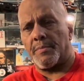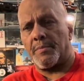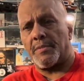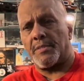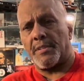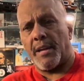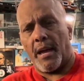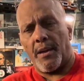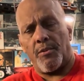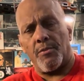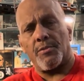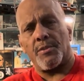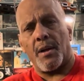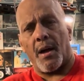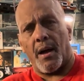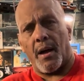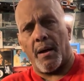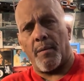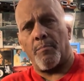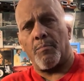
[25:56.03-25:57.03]
take your
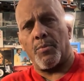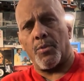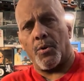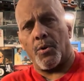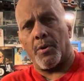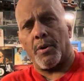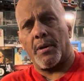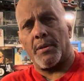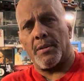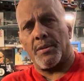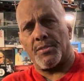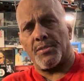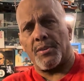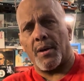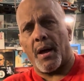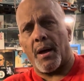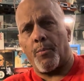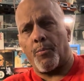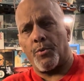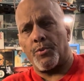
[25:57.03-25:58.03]
time, look and
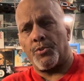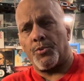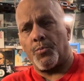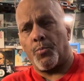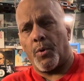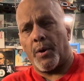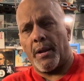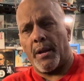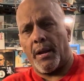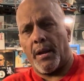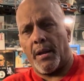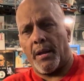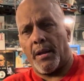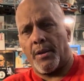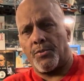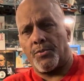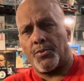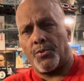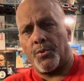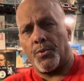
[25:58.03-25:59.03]
decide what you want to get
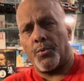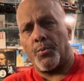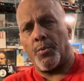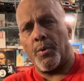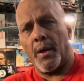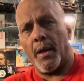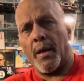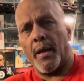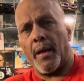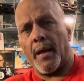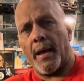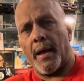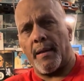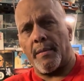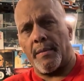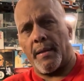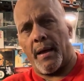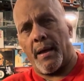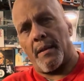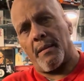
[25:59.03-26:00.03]
into,
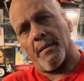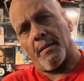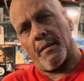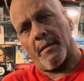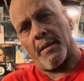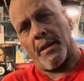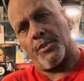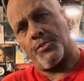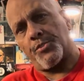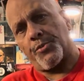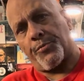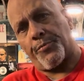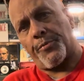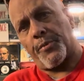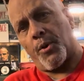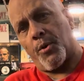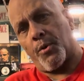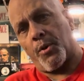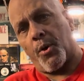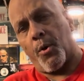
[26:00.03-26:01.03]
and then let your
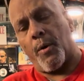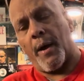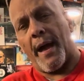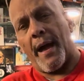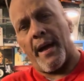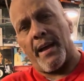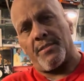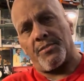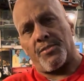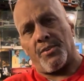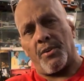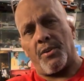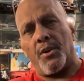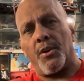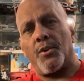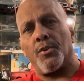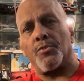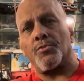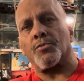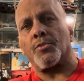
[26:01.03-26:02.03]
flow go. As the
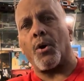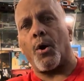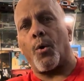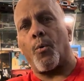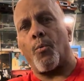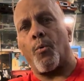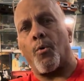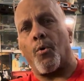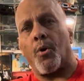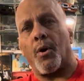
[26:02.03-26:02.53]
years go